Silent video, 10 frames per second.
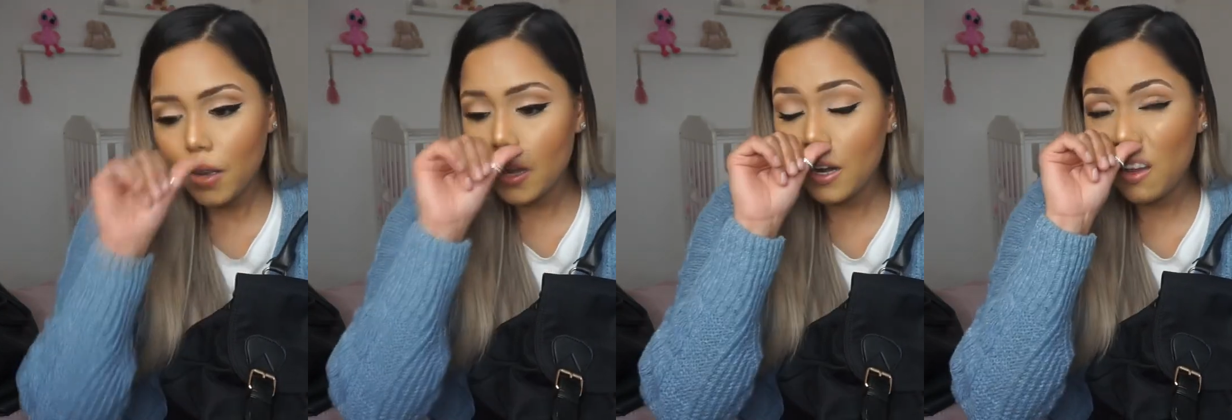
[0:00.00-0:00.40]

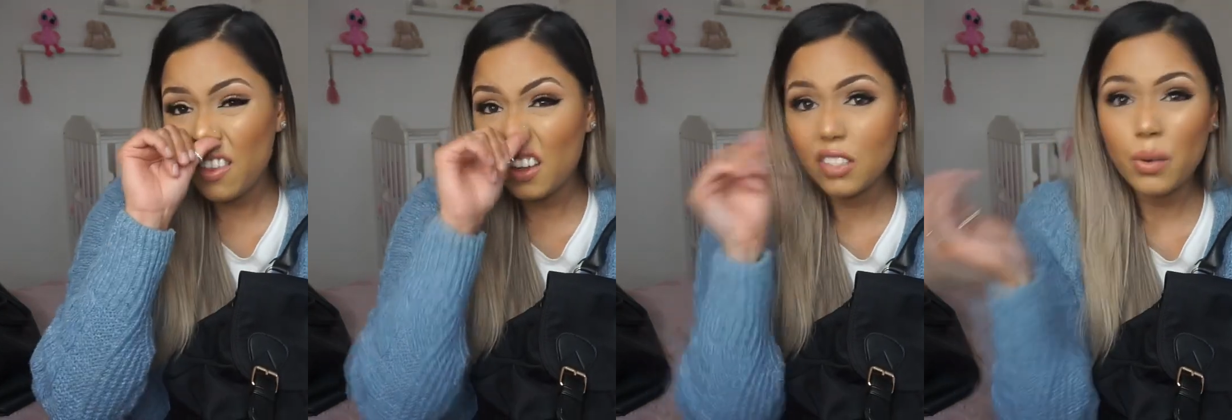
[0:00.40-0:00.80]
And I
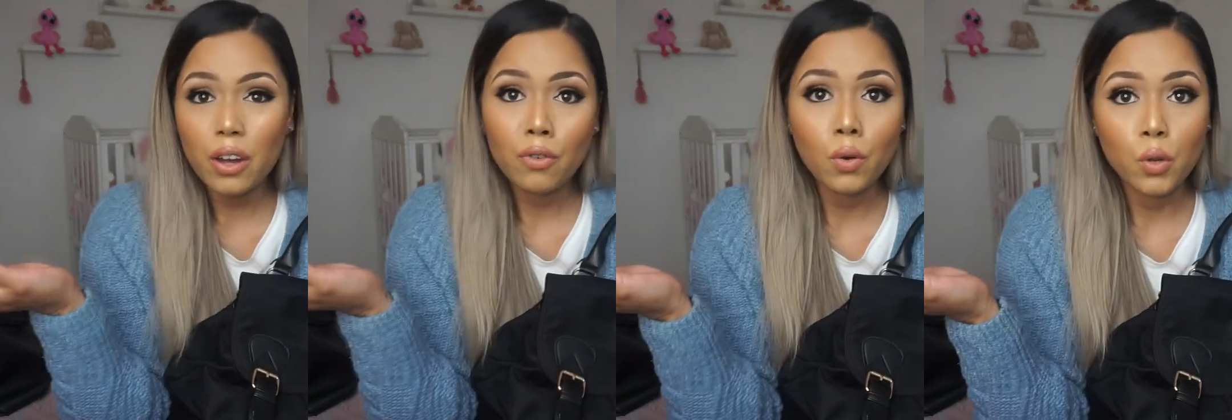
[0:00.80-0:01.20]
think it's quite
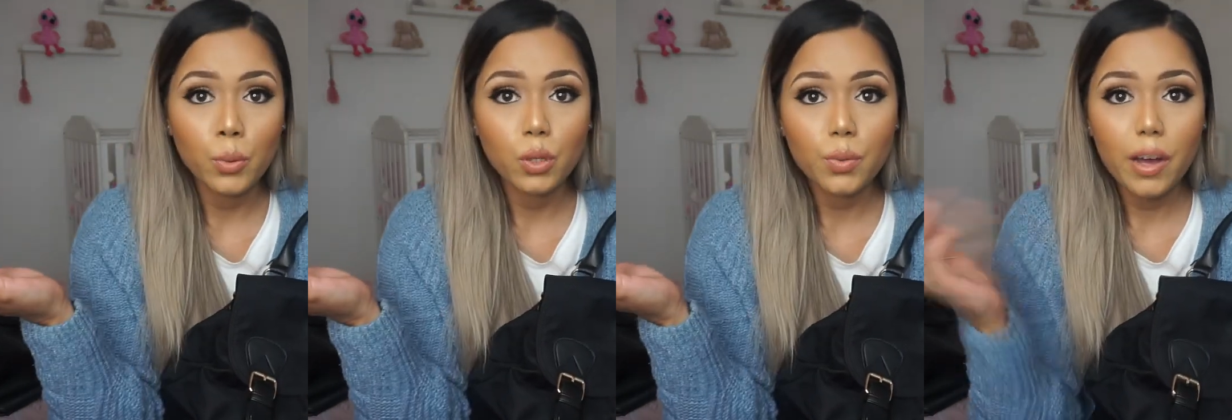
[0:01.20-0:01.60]

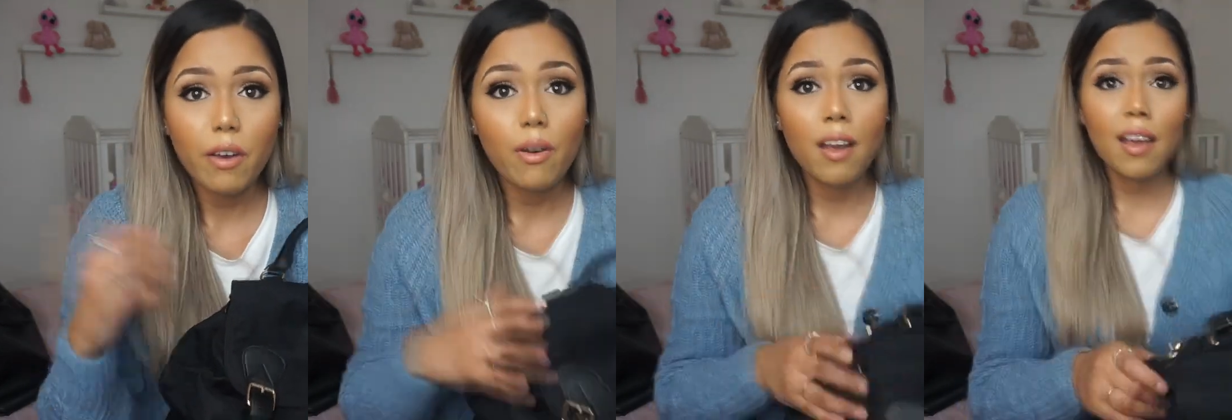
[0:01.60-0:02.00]
affordable as
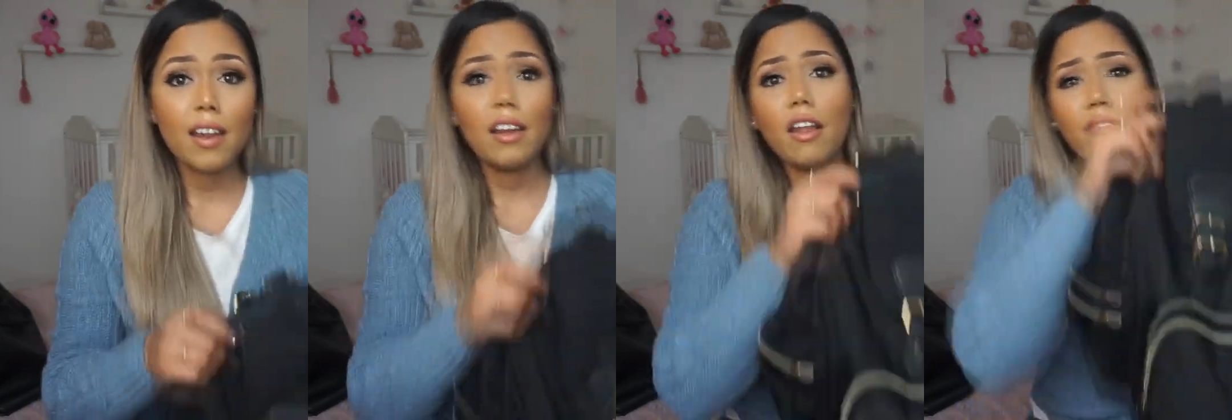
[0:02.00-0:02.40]
well. And
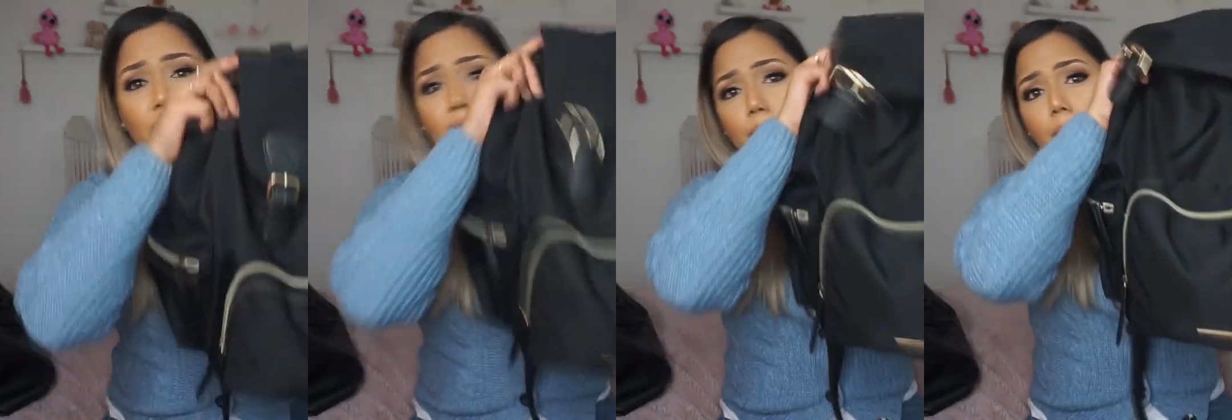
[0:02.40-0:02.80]
I love
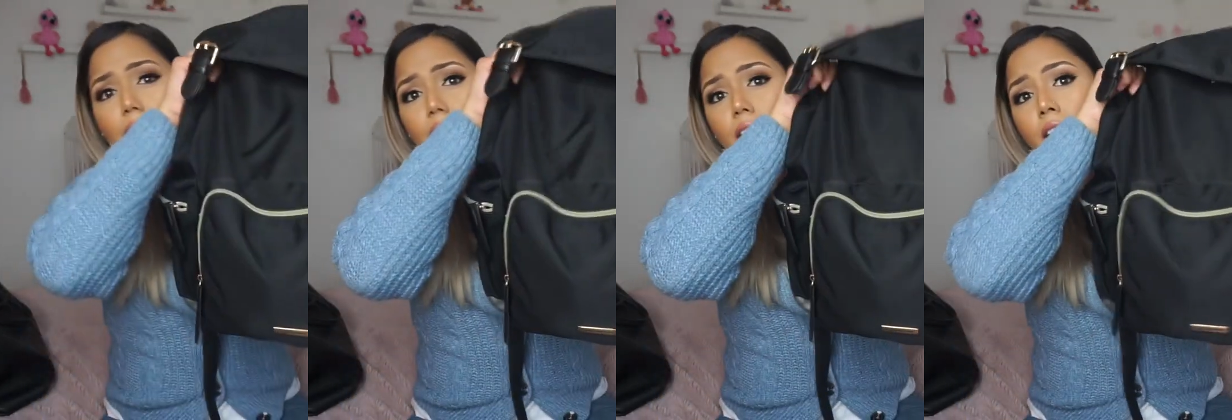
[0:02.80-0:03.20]
that it's
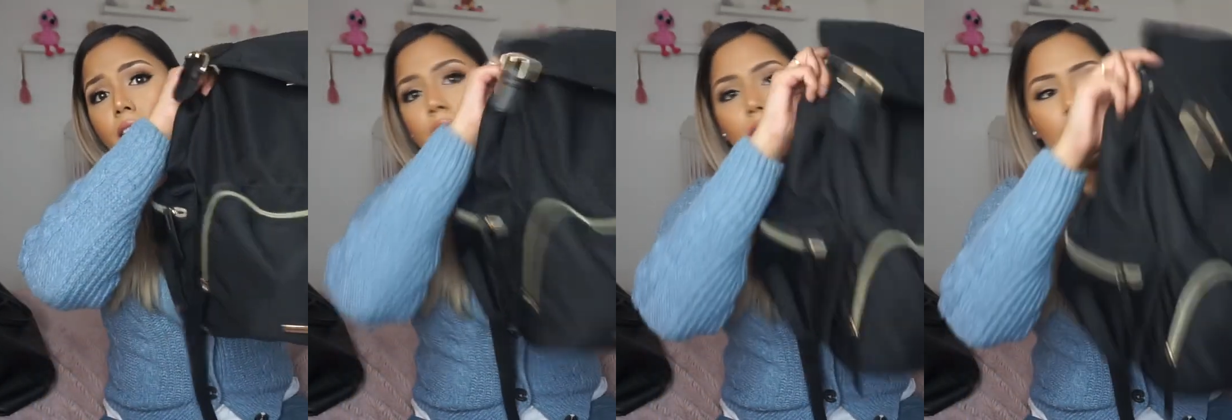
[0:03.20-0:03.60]
black
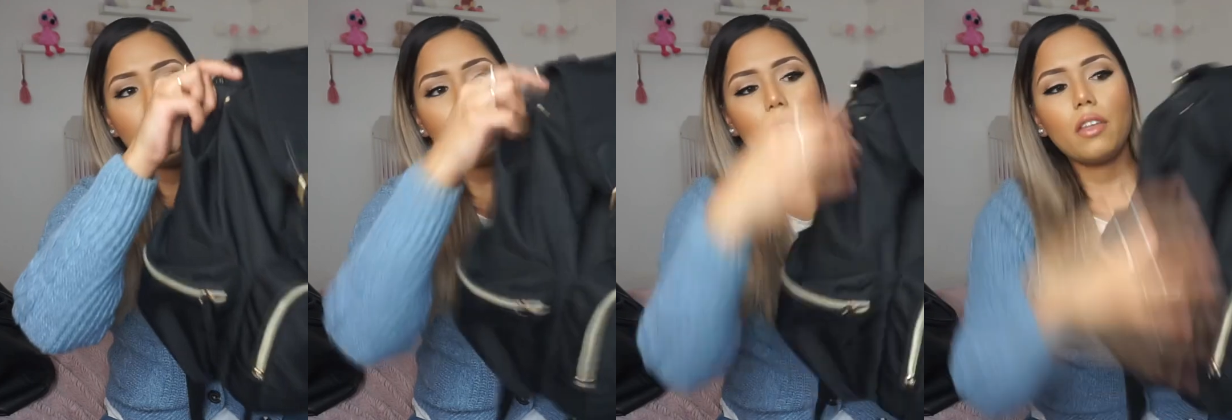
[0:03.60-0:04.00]

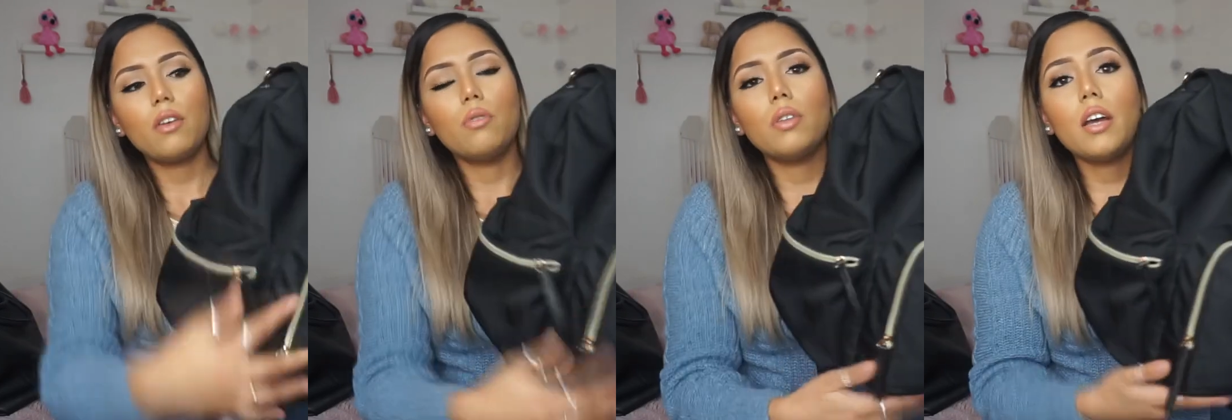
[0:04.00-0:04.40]
with the
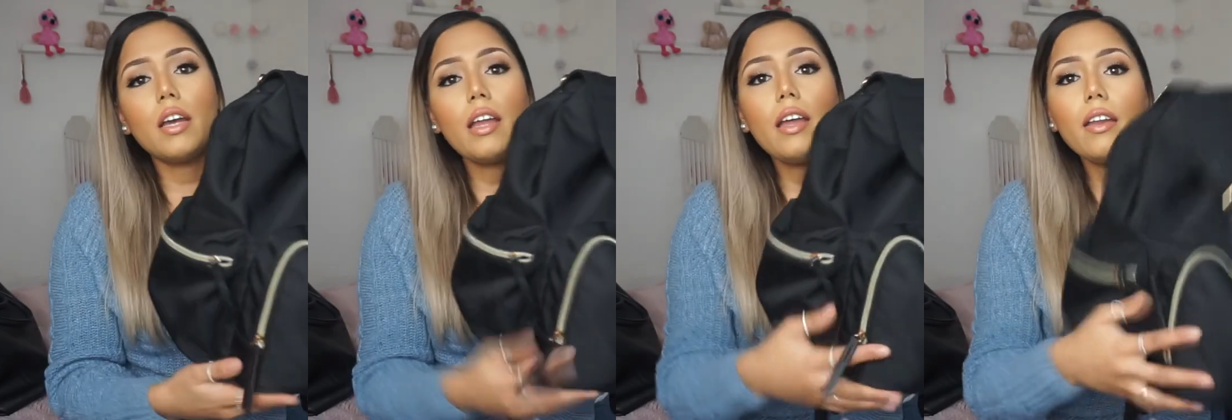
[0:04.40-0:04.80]
gold
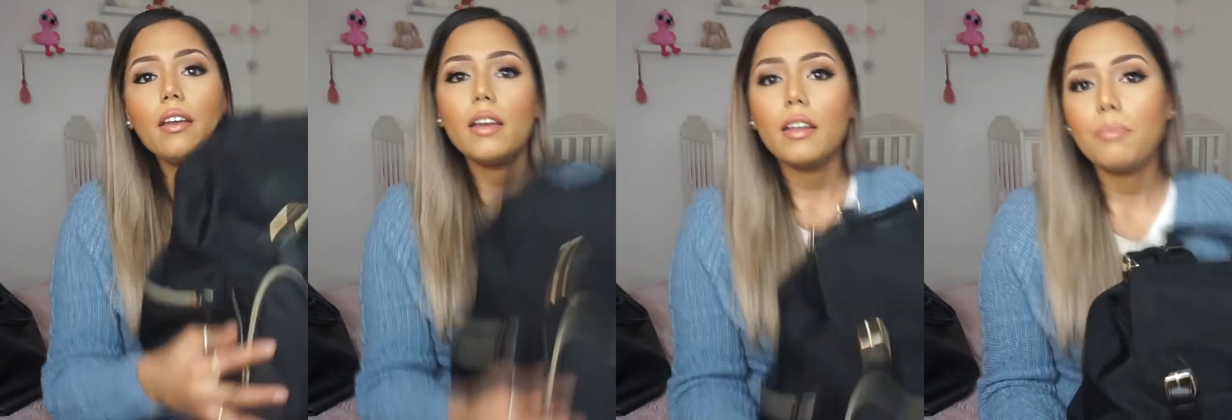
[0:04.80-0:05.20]
lining.
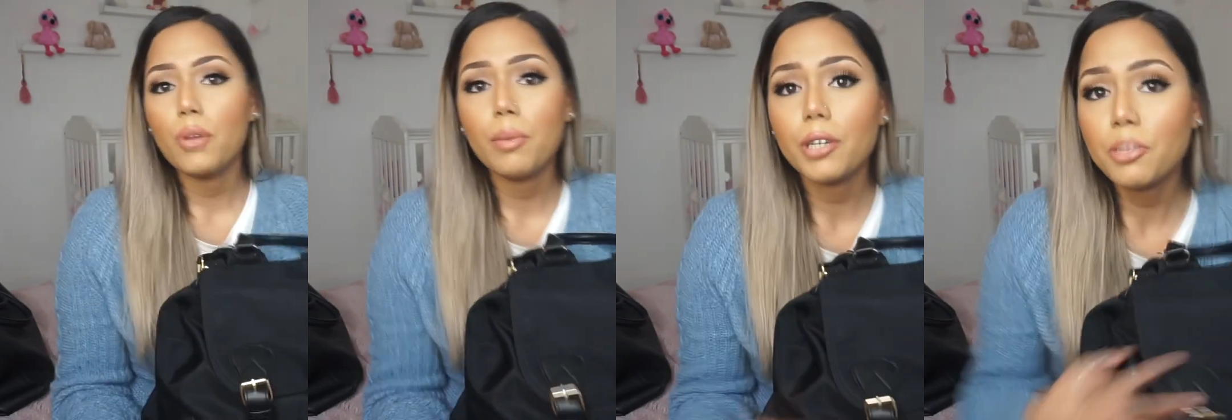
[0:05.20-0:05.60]
It
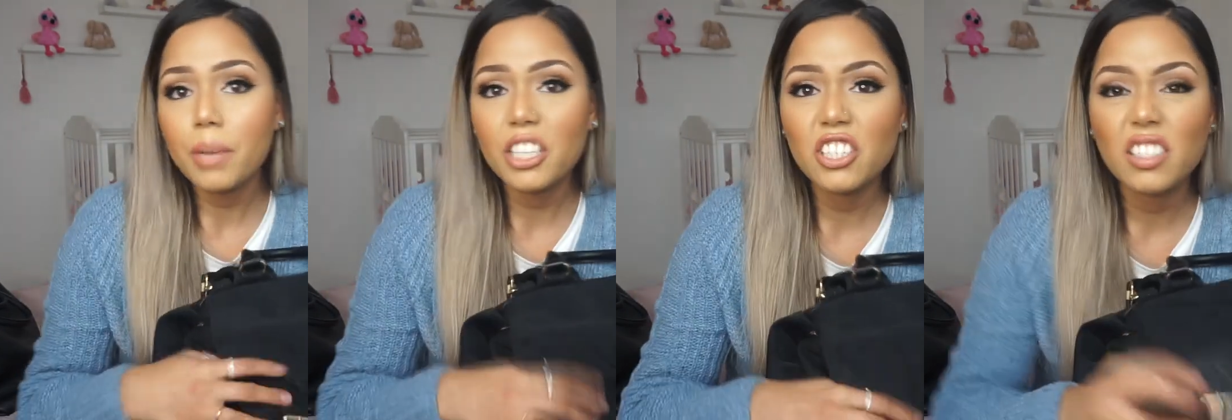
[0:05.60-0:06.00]
pretty much
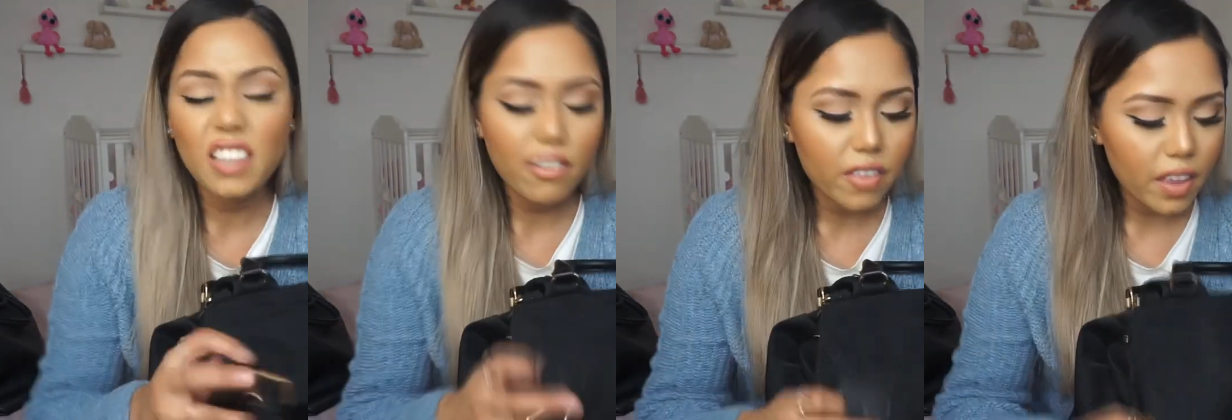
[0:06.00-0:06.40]
matches
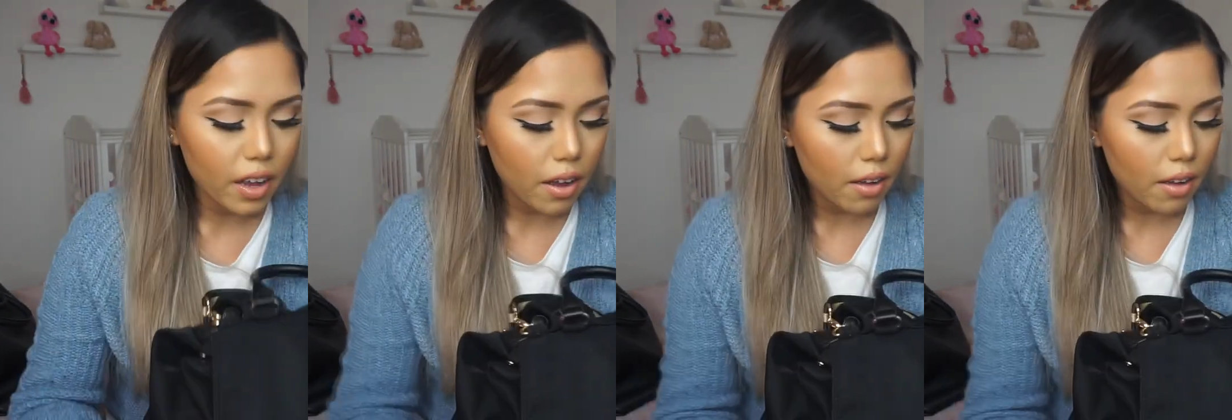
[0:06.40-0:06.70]
everything